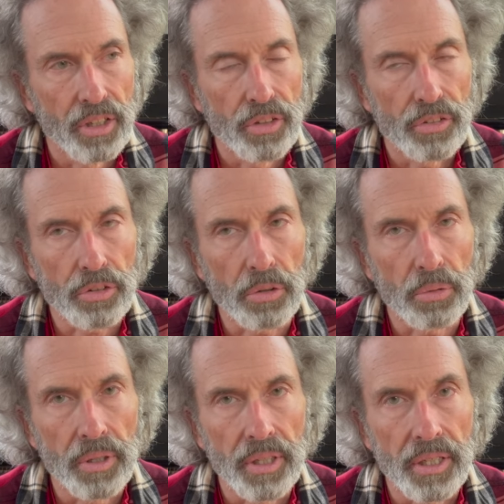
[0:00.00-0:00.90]

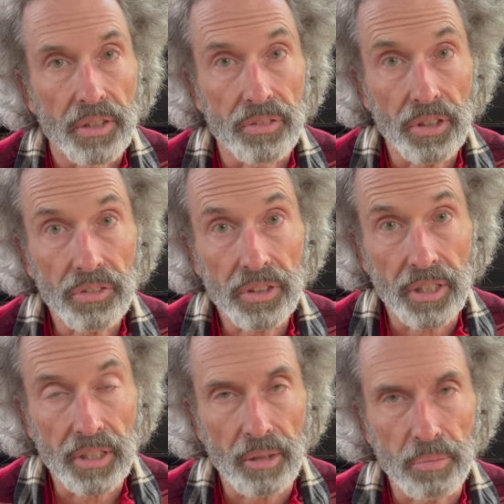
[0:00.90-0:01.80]
So it does
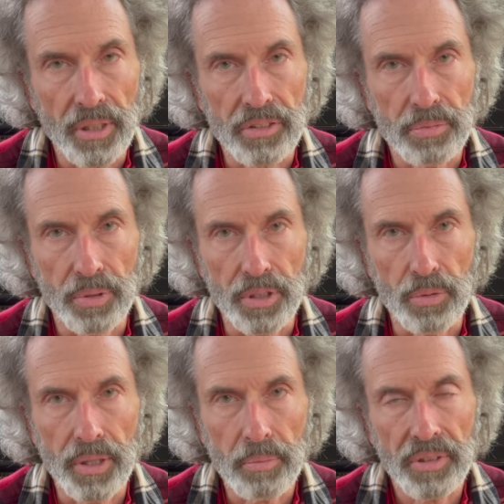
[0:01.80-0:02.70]
get complex pretty quick,